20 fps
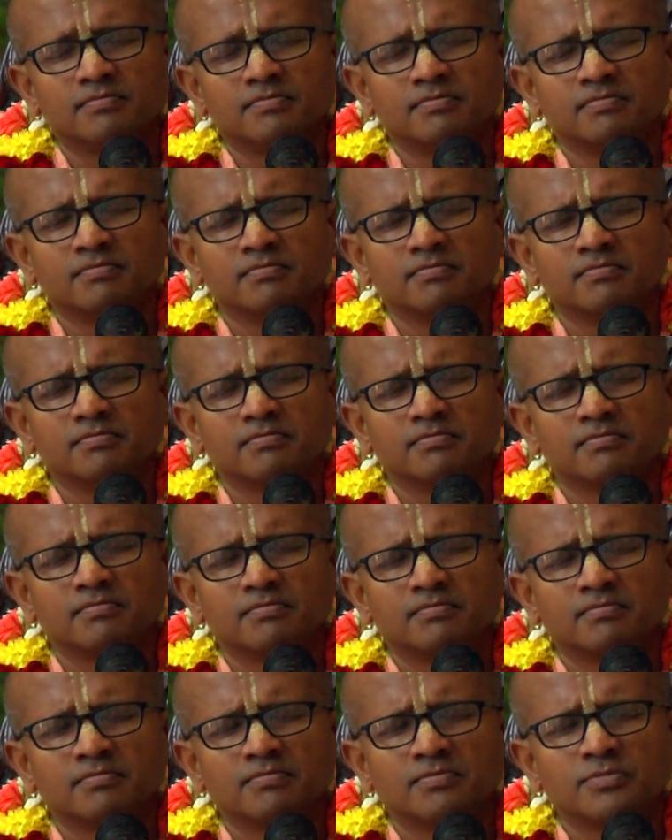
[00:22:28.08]
Mm.
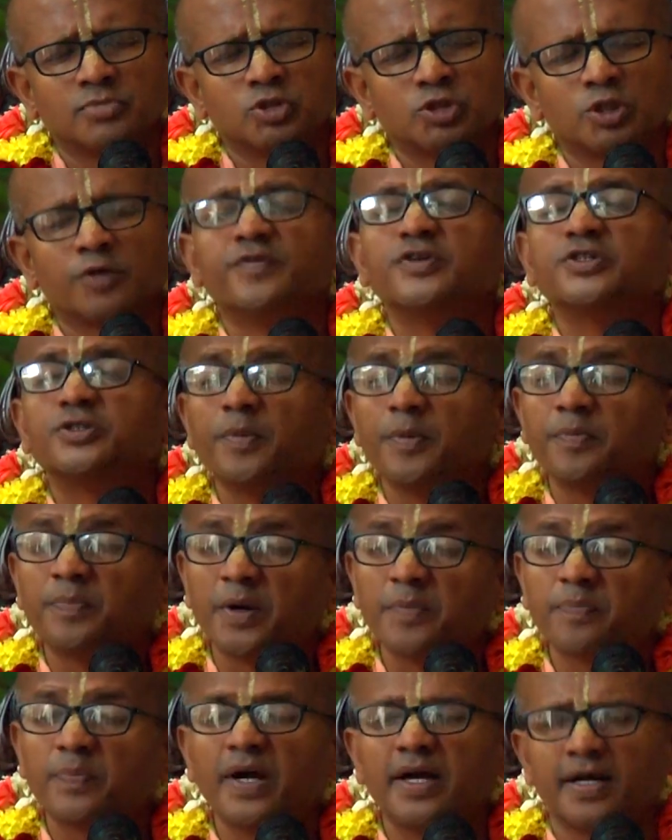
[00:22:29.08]
So we should be
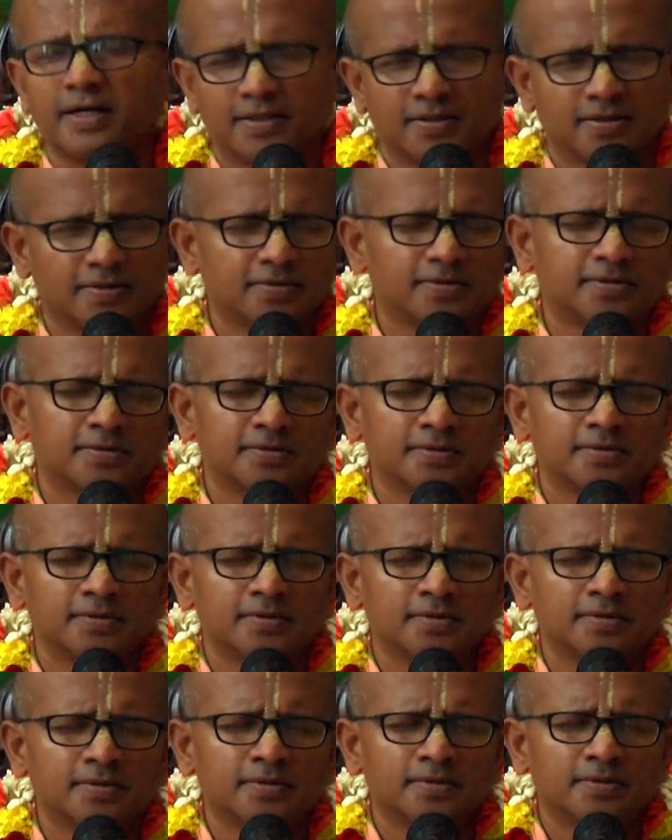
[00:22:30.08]
prepared.
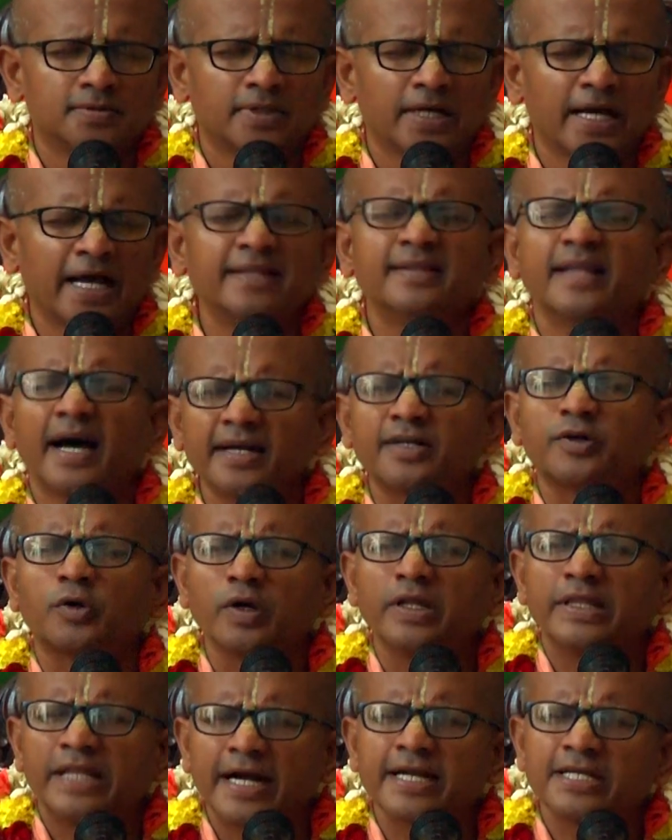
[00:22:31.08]
And that,
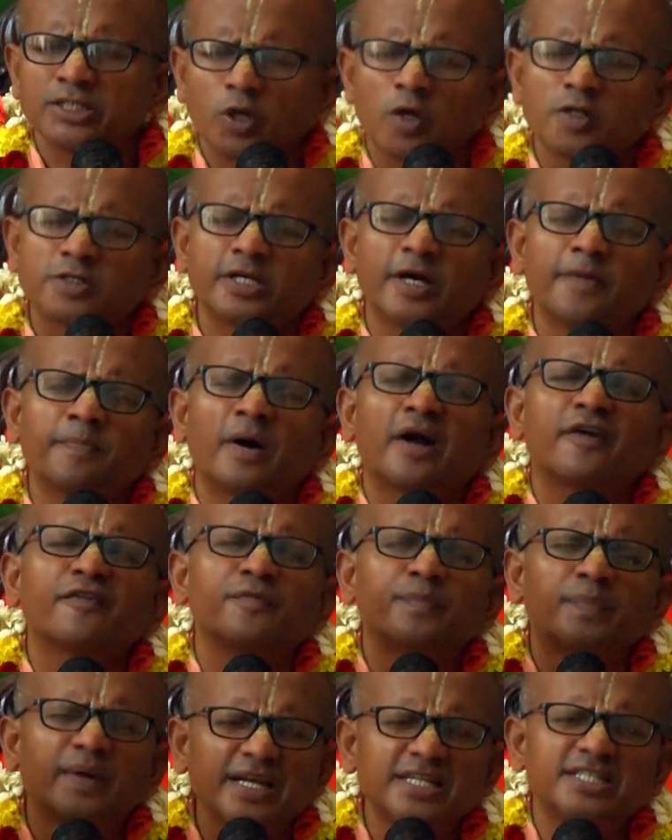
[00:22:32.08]
that is also a part
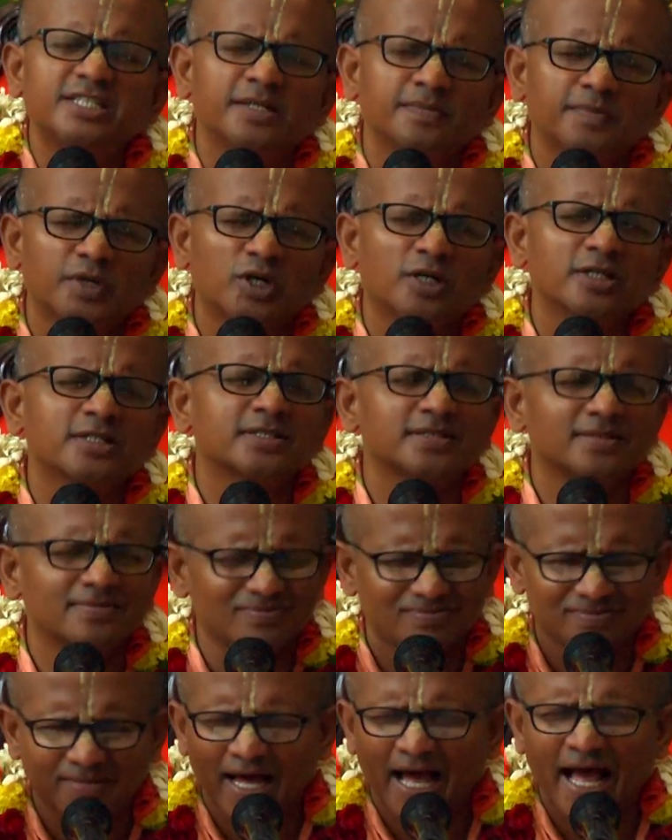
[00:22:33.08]
of preaching, because
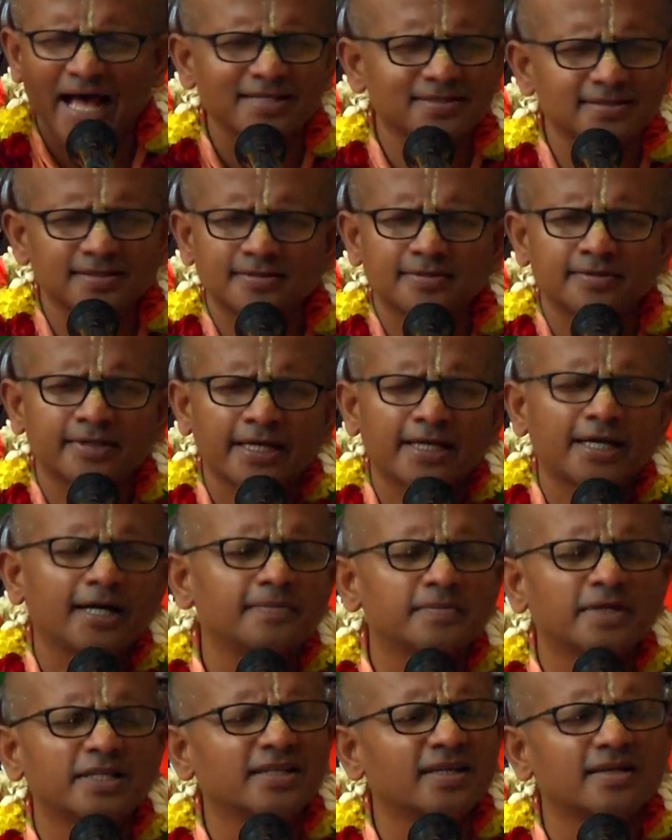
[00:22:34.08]
as they
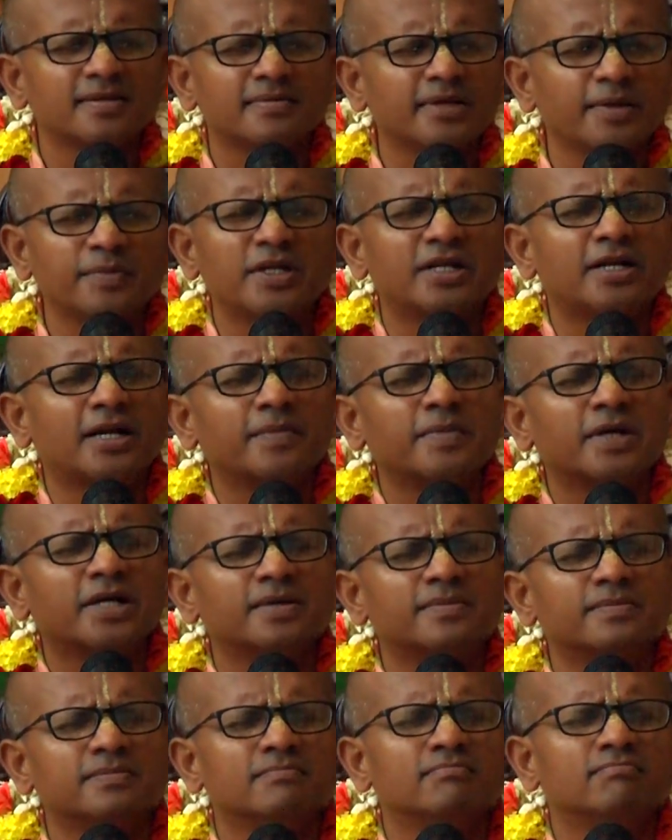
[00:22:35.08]
come and they immediately
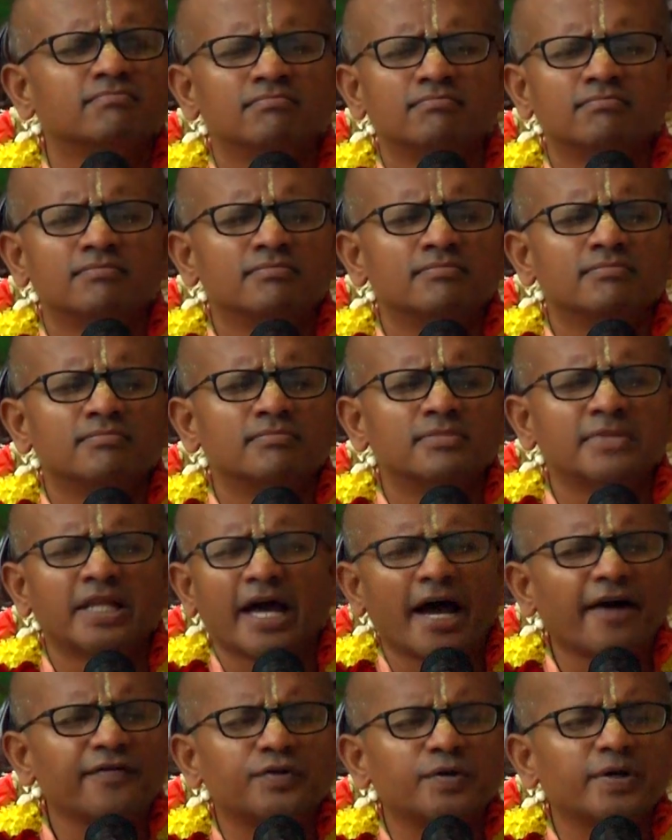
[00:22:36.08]
become, they
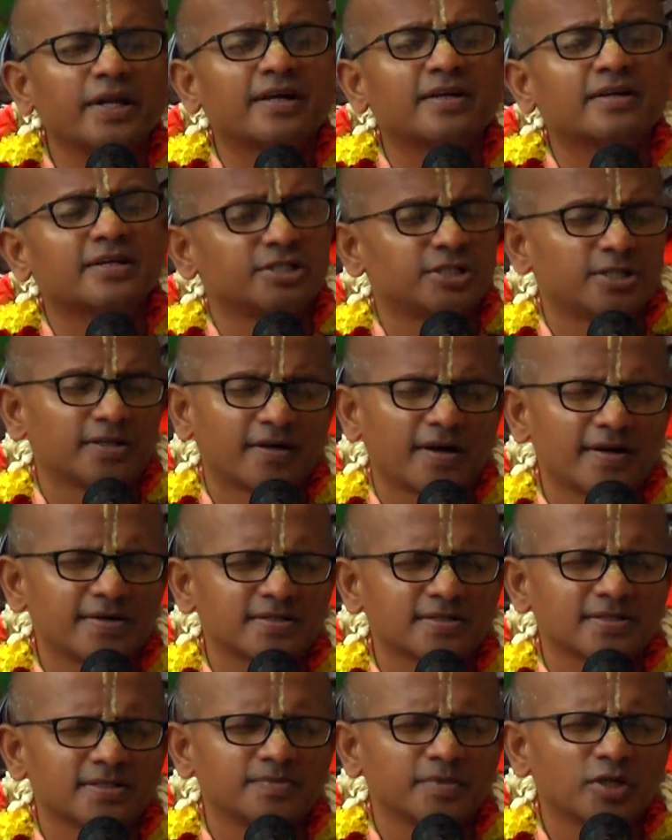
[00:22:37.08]
have to take Krishna
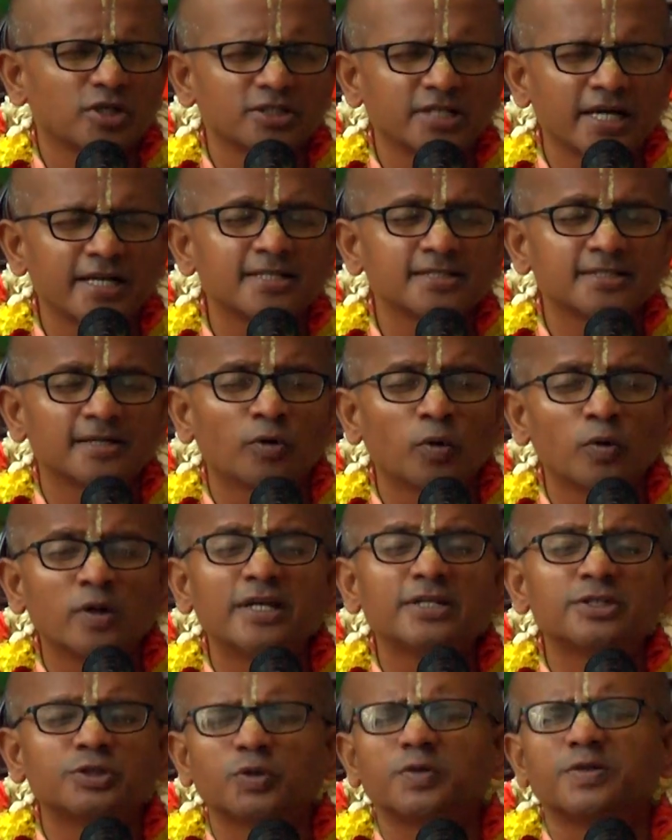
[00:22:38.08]
consciousness, because that is the
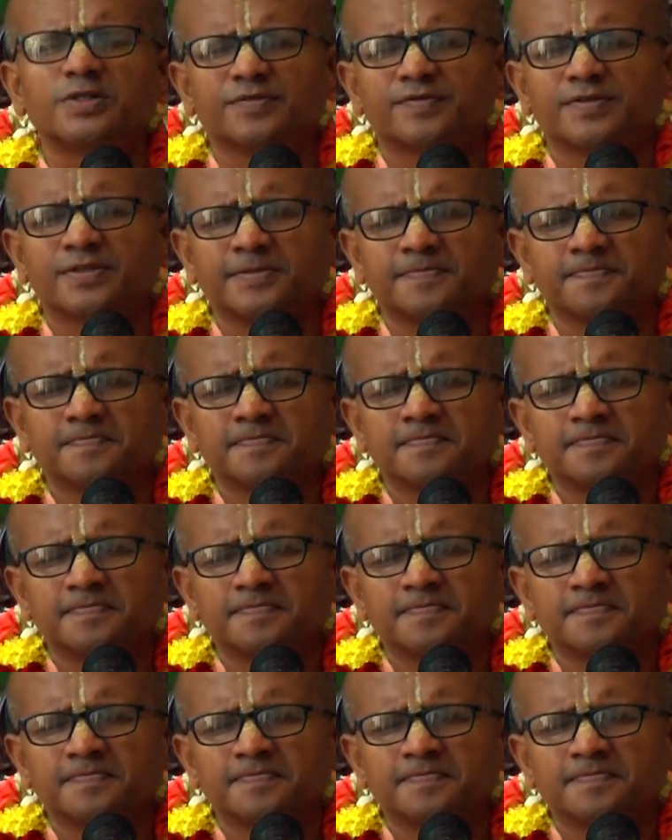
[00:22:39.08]
only source for them.